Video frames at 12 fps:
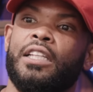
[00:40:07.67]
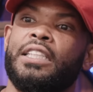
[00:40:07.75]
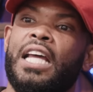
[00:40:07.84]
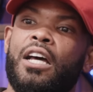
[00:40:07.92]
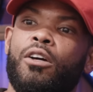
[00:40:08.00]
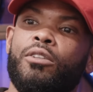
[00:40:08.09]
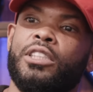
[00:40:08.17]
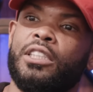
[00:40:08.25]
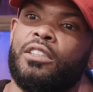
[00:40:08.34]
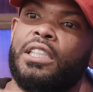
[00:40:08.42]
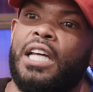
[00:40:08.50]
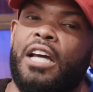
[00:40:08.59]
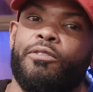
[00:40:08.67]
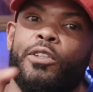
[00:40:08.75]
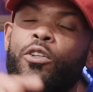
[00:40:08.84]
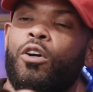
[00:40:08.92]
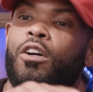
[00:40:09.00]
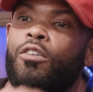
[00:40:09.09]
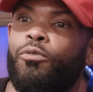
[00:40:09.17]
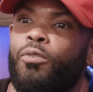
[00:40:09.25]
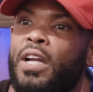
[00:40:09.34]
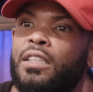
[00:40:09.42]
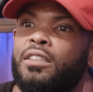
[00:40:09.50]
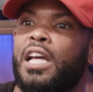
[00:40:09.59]
Now she's going to have to lock off
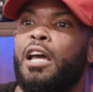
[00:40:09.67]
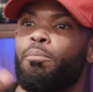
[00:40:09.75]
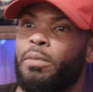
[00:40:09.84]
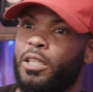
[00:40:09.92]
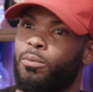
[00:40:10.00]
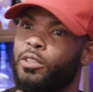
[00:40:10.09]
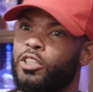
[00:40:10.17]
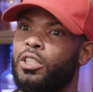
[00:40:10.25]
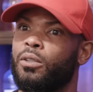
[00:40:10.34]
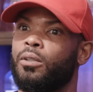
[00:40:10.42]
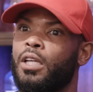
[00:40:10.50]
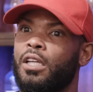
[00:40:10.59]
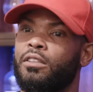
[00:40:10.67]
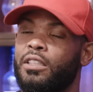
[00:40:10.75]
friends and be with you.